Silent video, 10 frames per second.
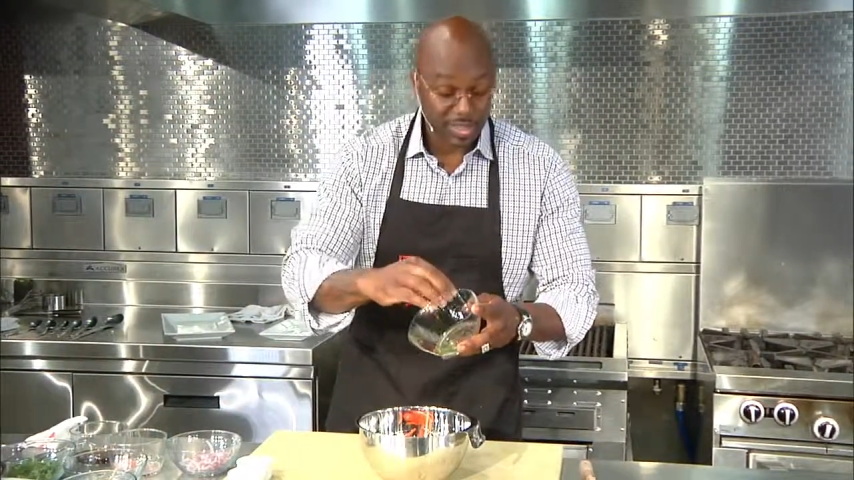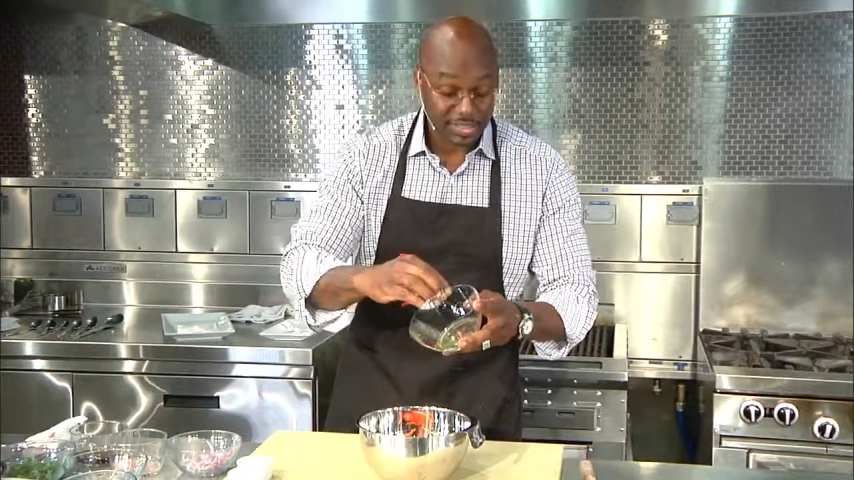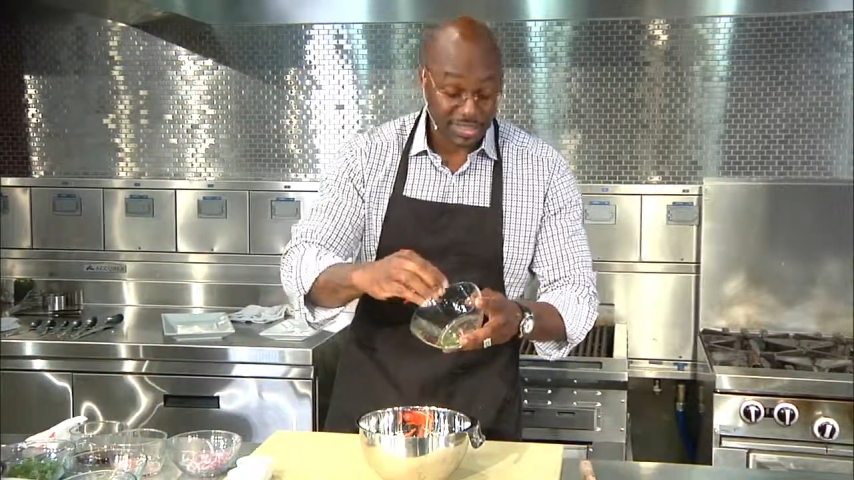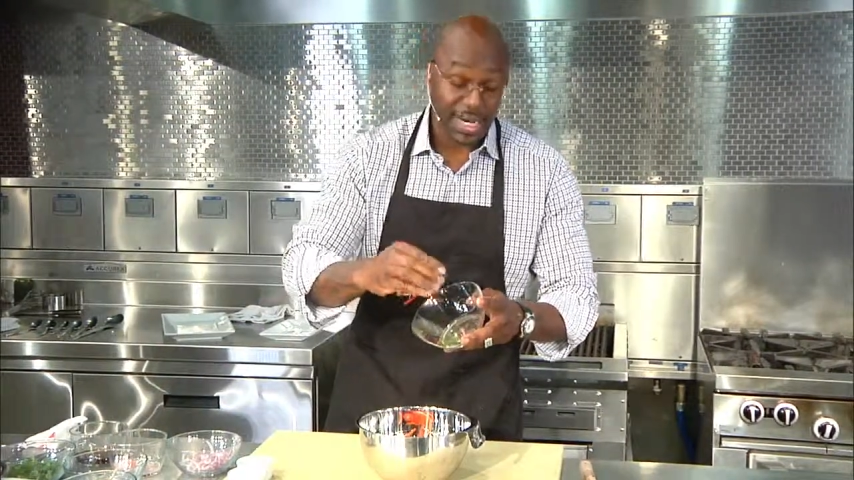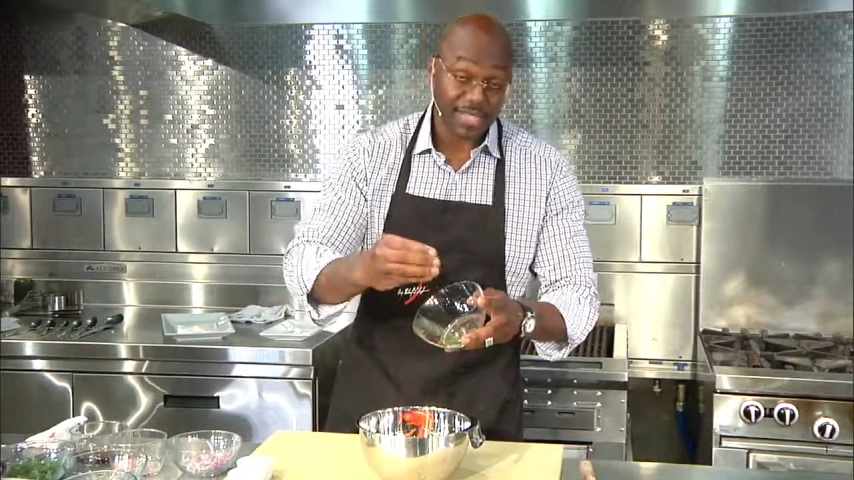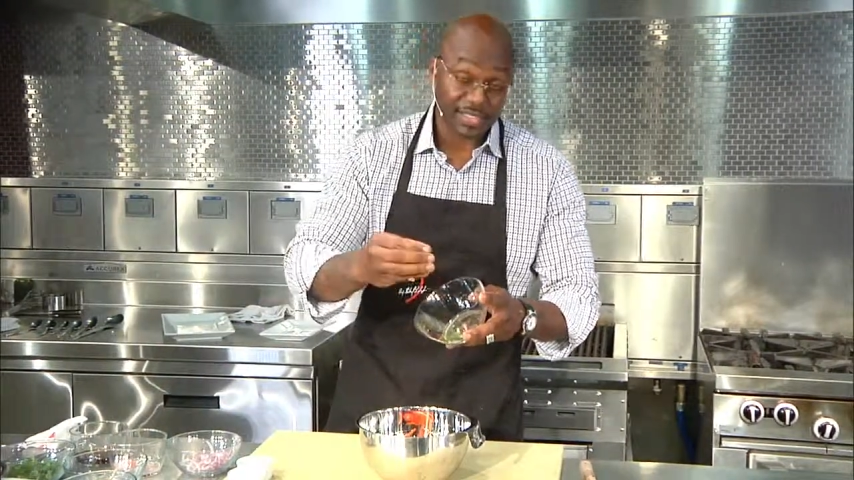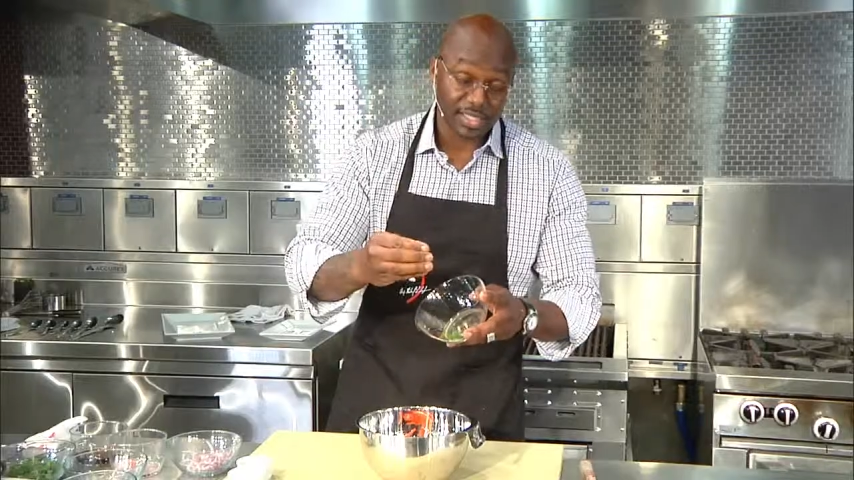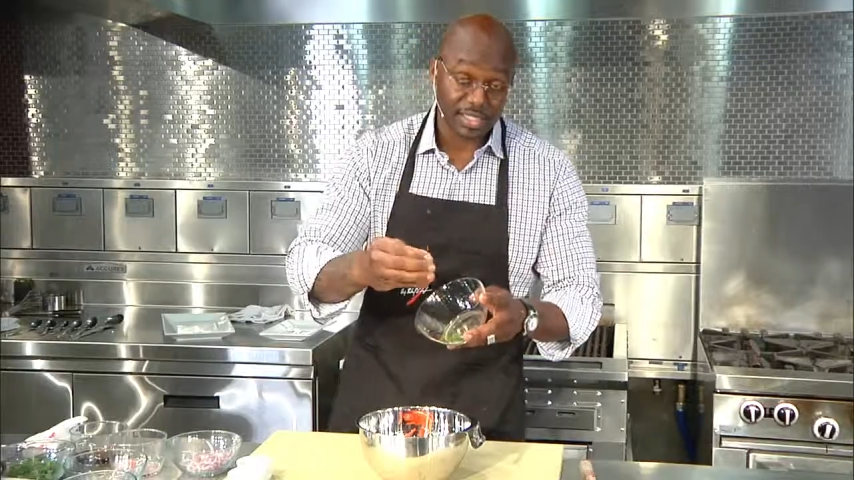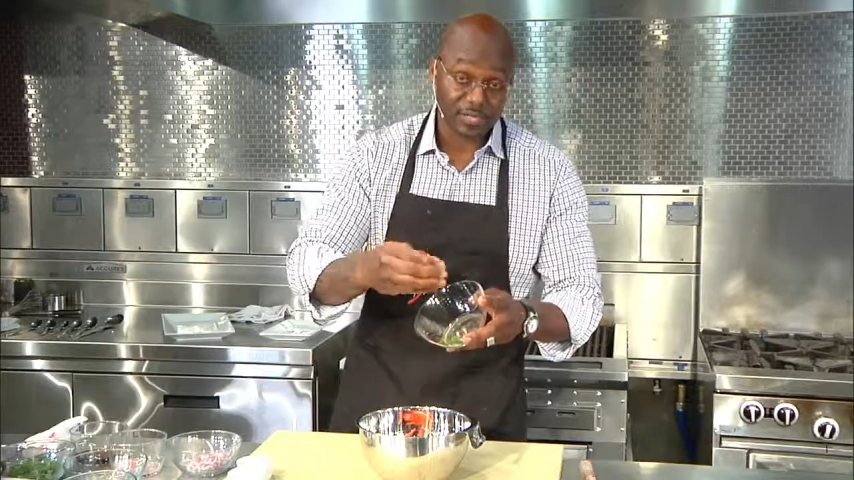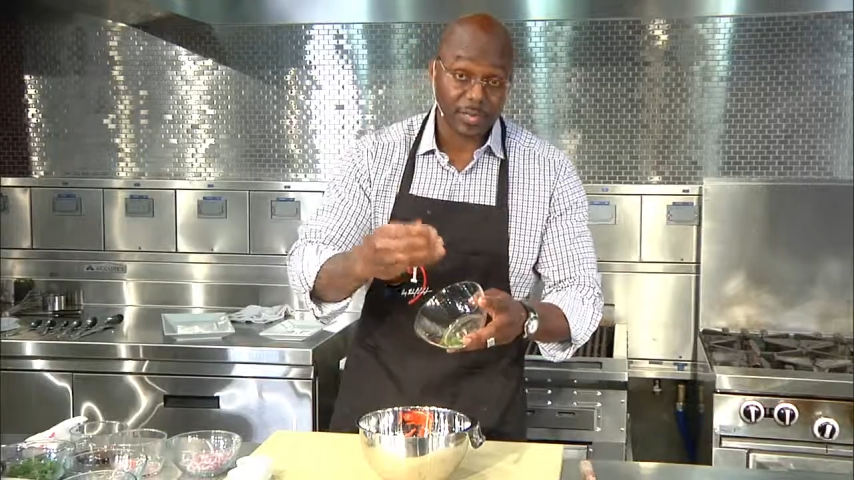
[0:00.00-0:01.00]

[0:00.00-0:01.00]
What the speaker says: it's not seedless.